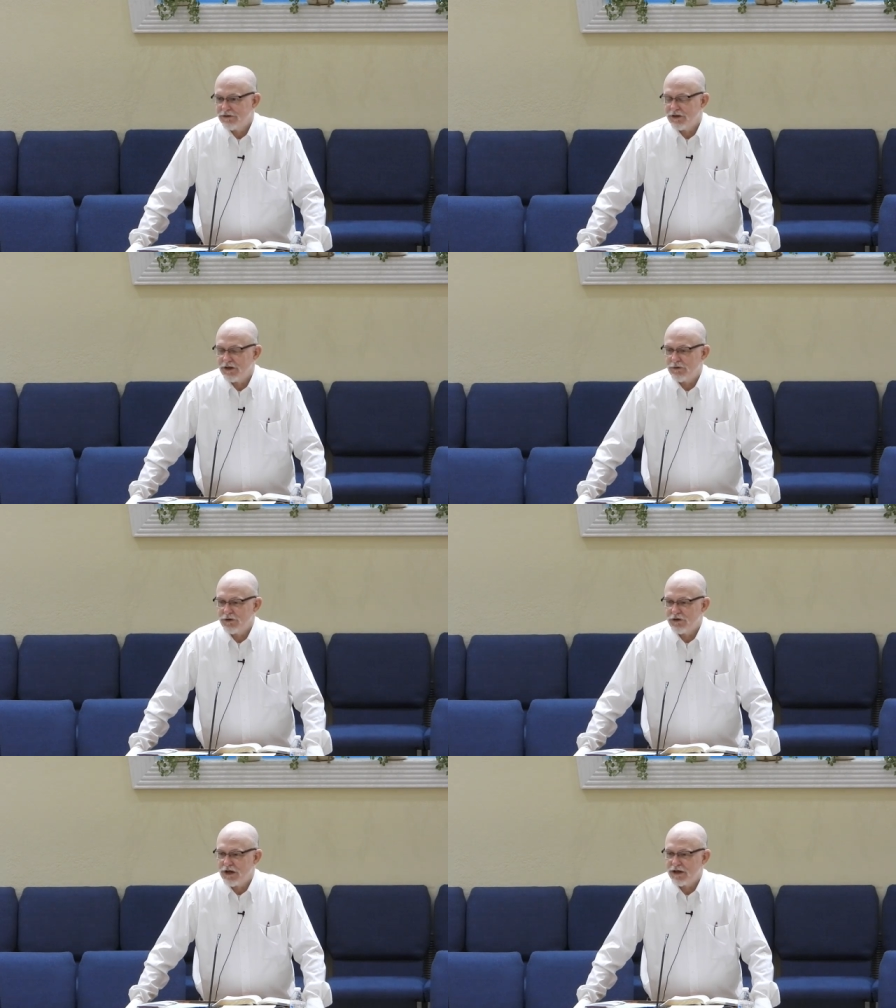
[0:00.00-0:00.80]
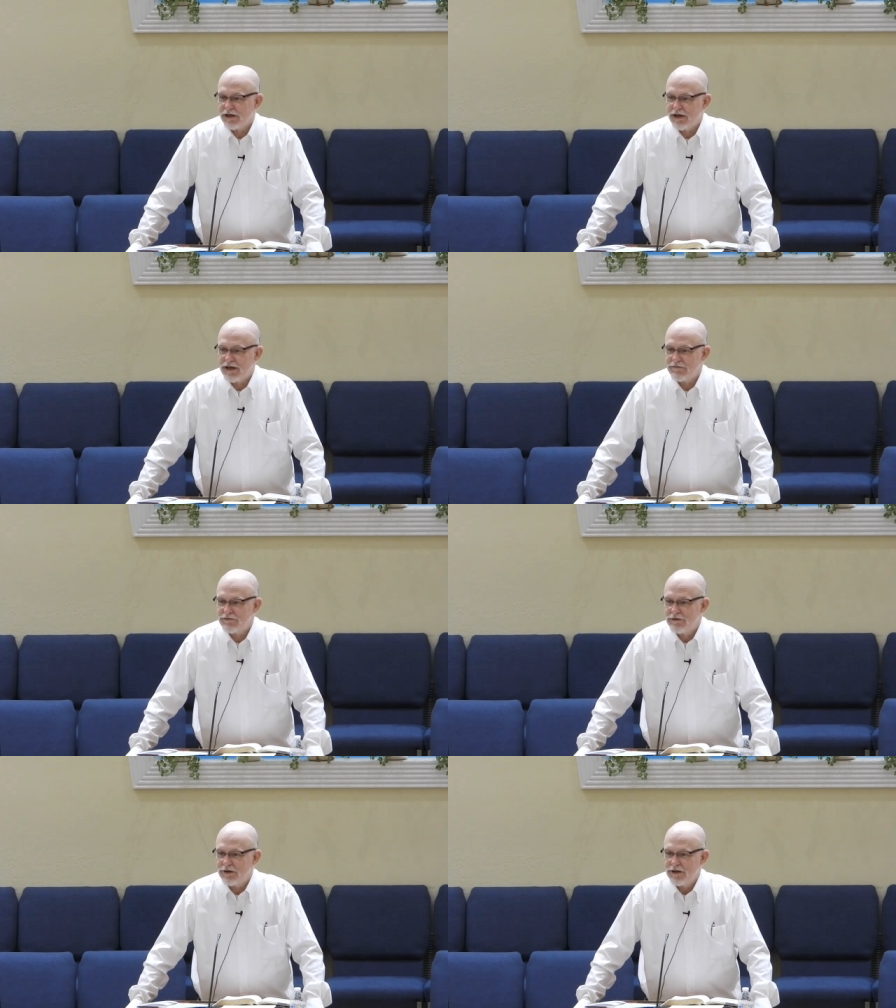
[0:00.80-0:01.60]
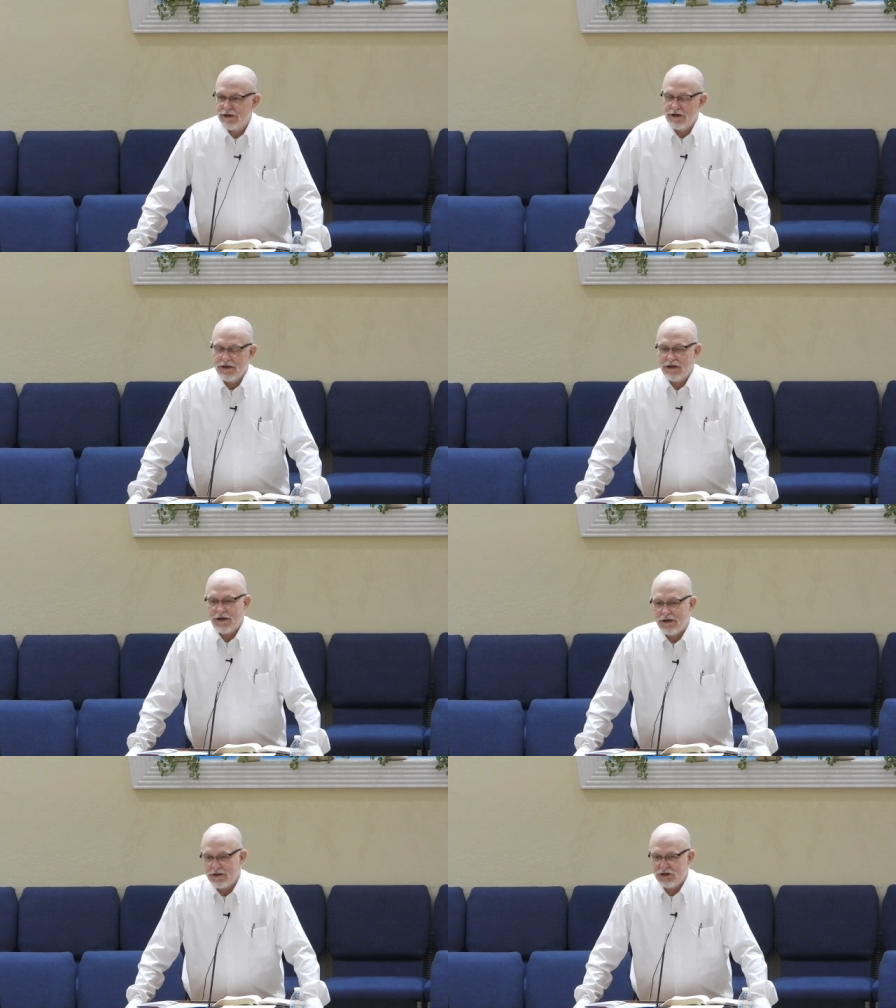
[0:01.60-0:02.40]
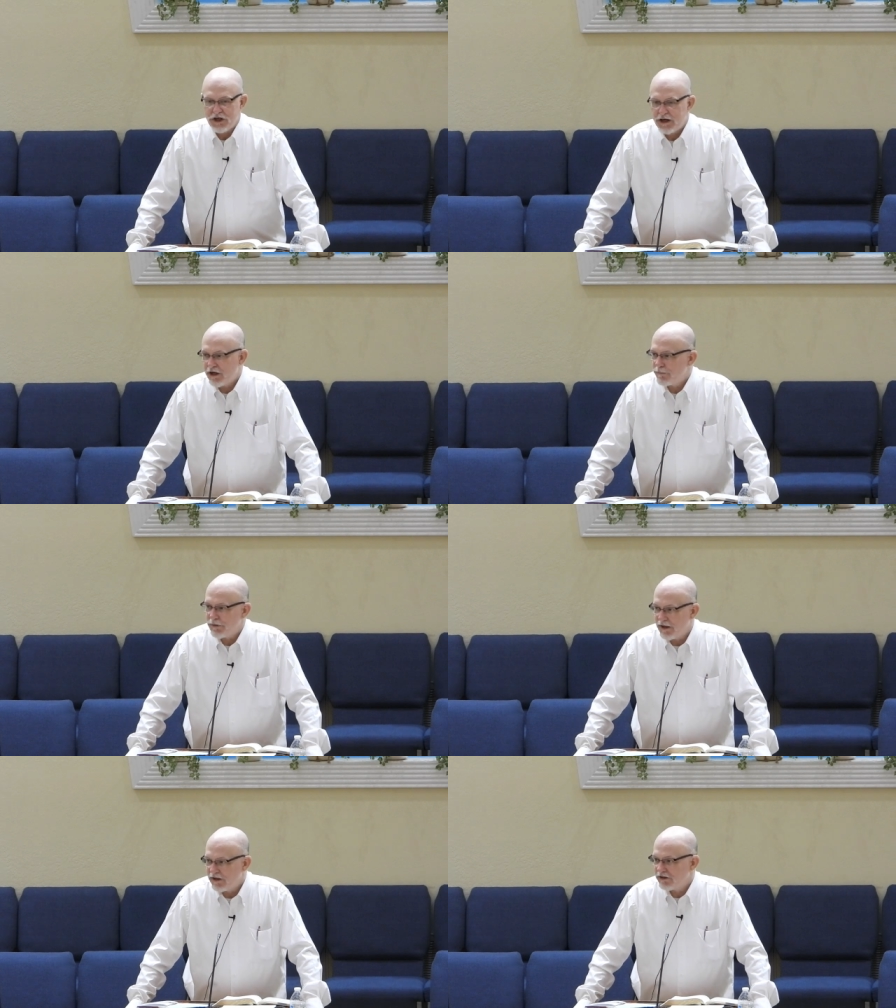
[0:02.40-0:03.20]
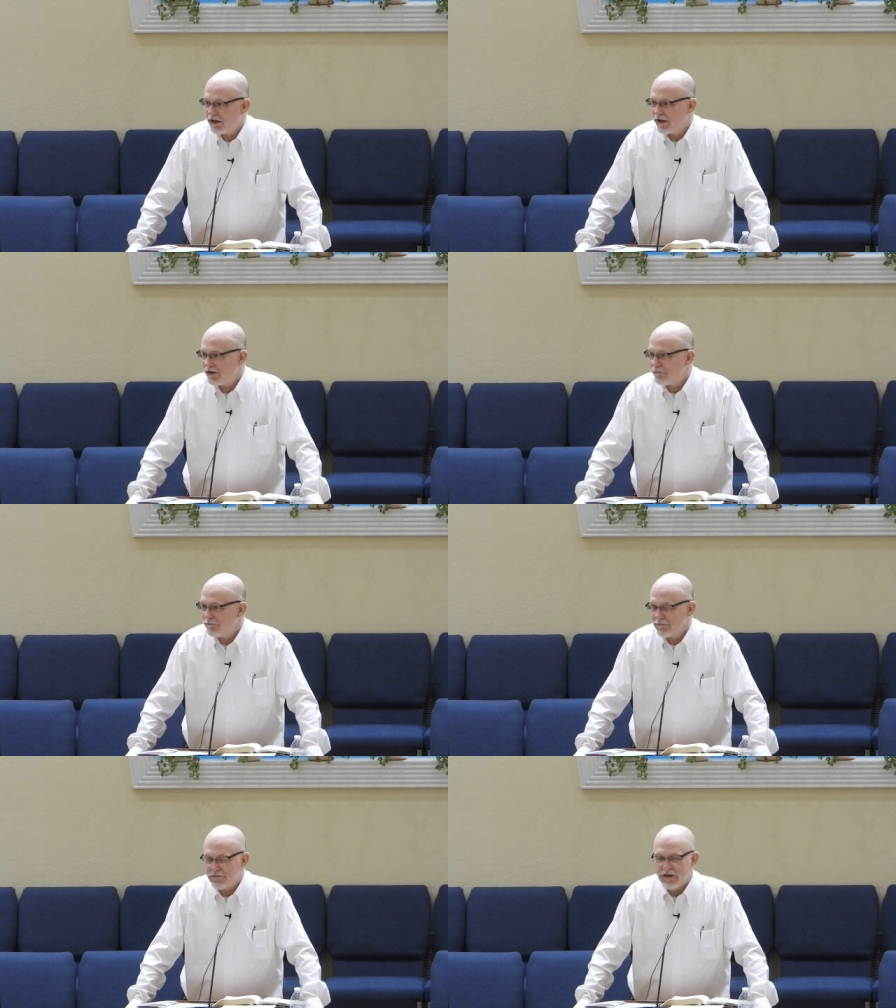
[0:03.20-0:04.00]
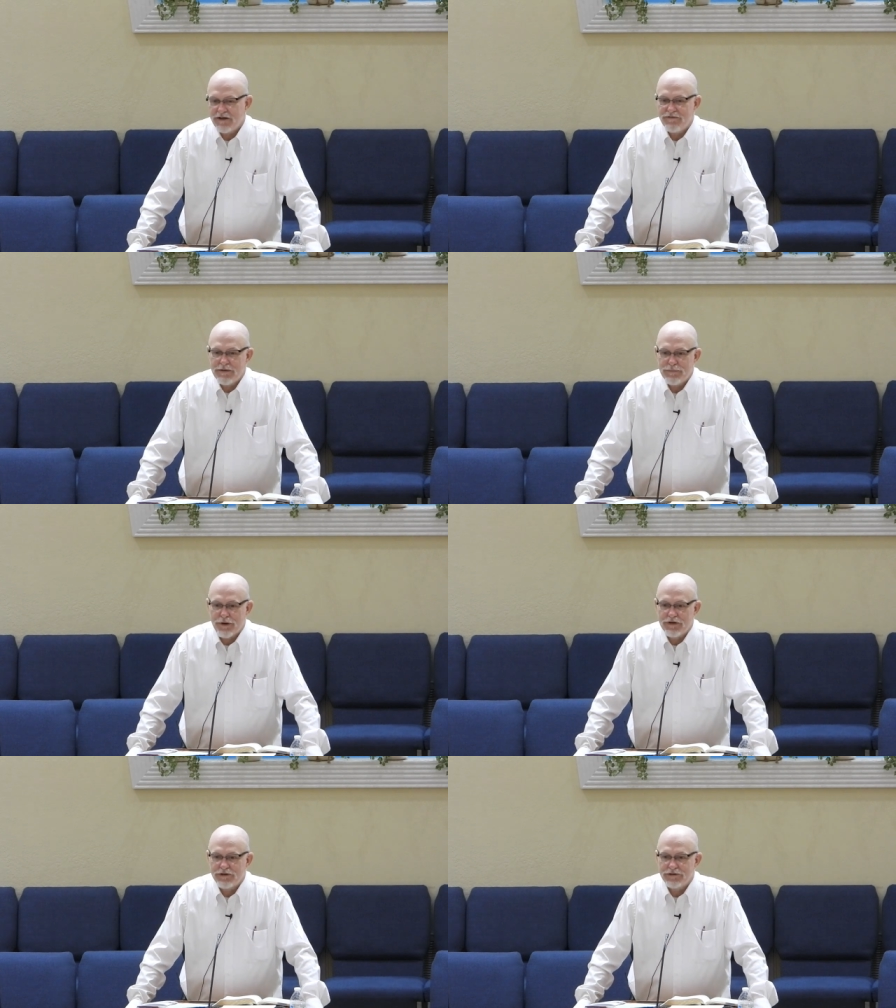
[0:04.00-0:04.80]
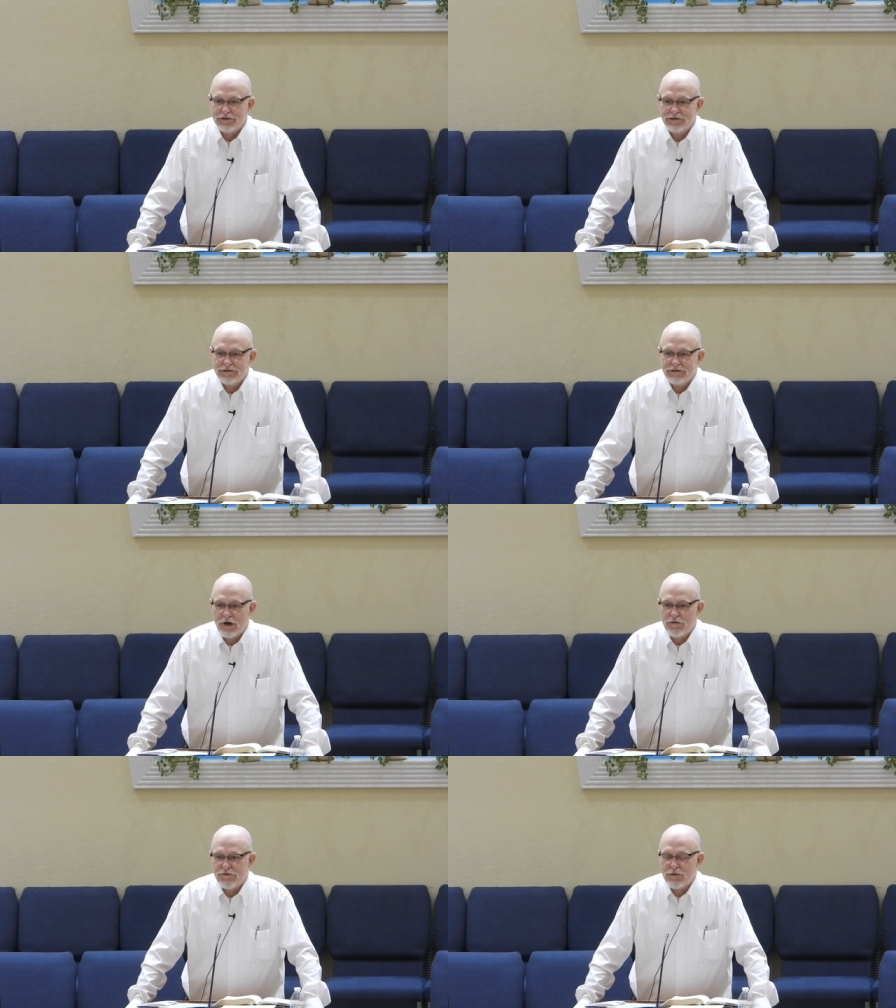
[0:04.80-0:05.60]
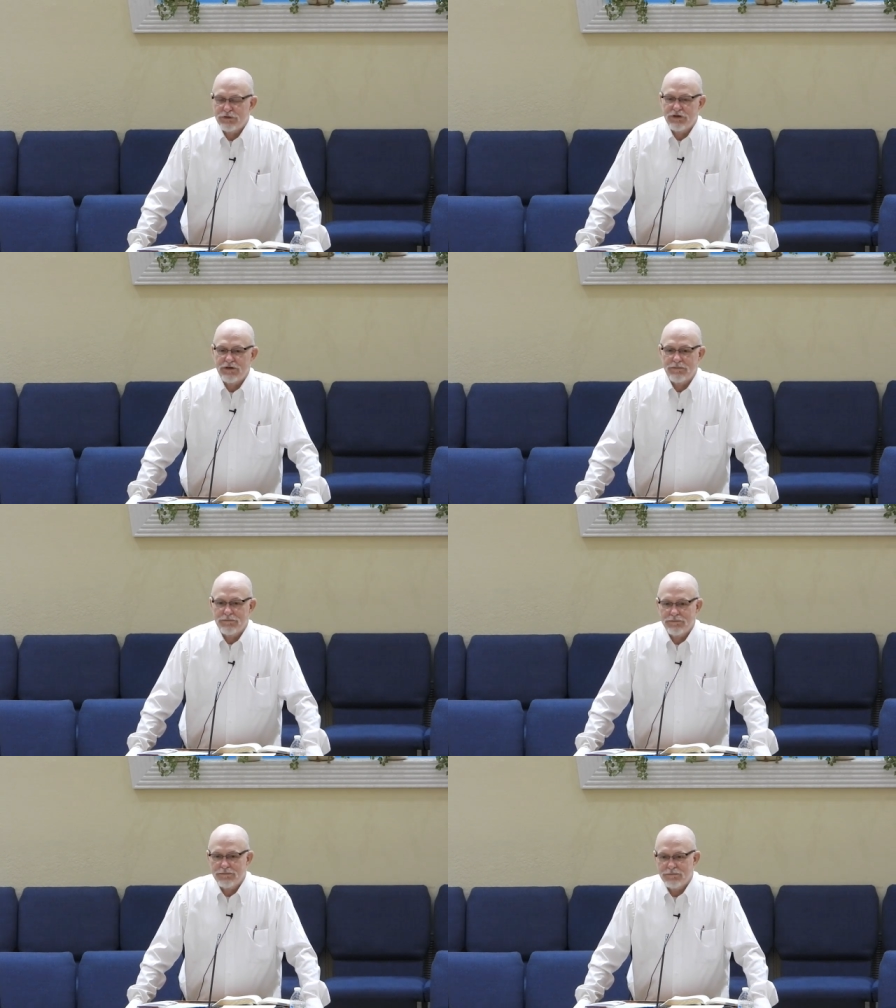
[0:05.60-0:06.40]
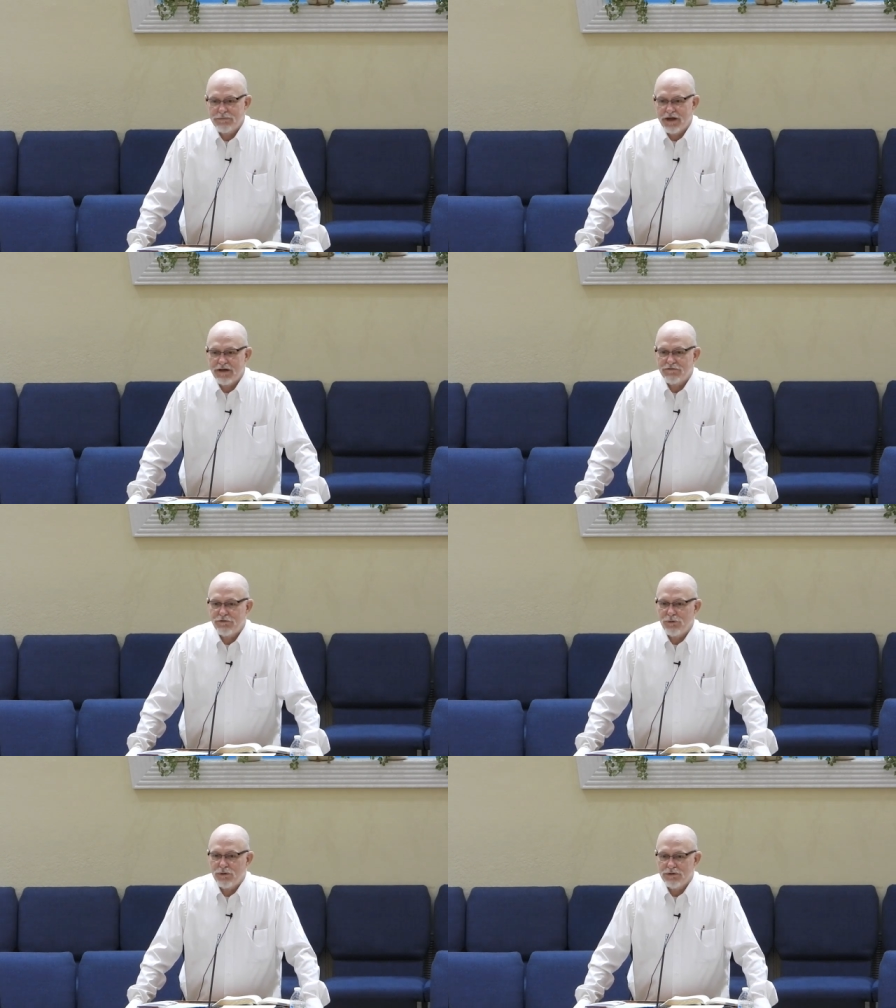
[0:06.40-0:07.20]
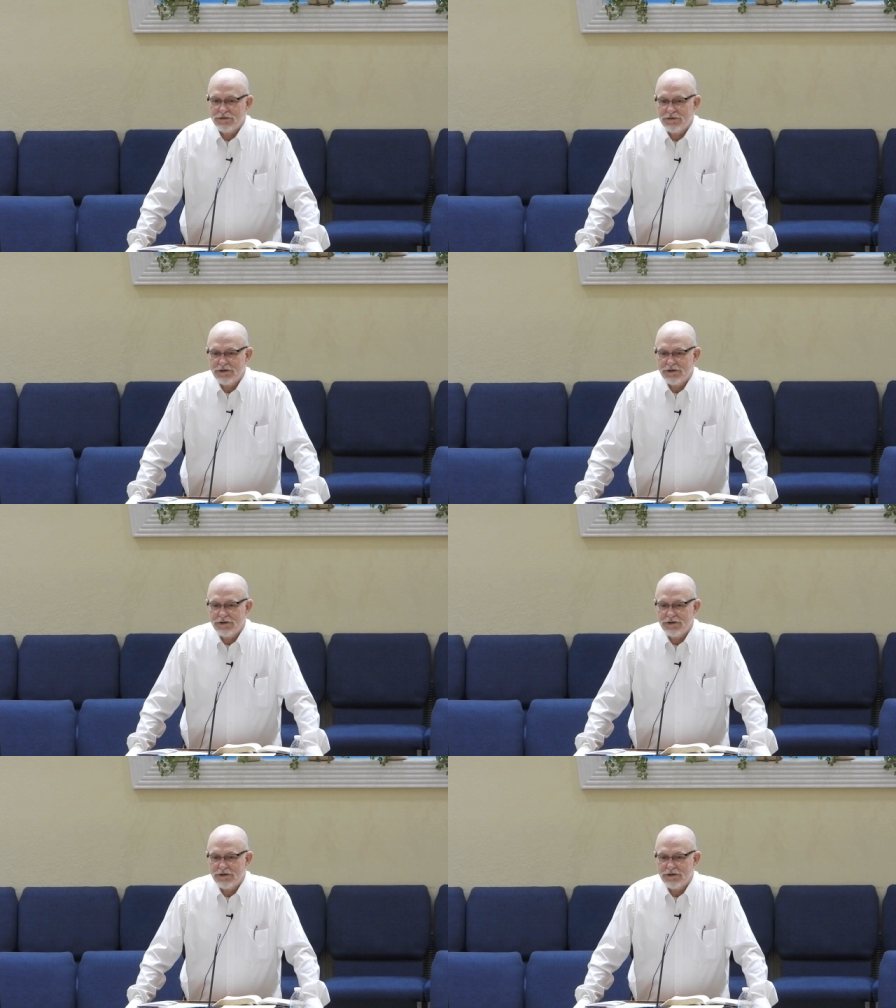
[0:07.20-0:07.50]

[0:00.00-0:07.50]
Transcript: You know, you're not going to have uh, jet airplanes like them TV preachers talk folks into paying for,